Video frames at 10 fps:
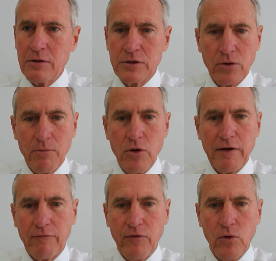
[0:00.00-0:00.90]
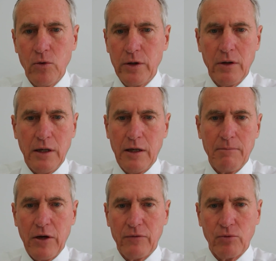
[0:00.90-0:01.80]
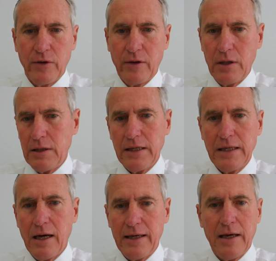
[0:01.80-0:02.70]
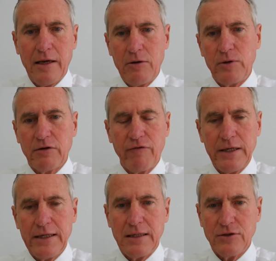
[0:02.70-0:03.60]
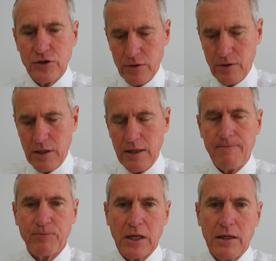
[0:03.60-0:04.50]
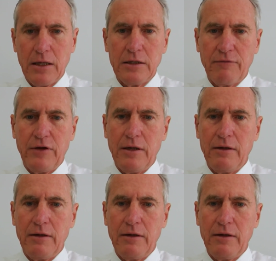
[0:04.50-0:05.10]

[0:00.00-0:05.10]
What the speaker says: sort of moving forward, both with the EIA, which feeds into the definitive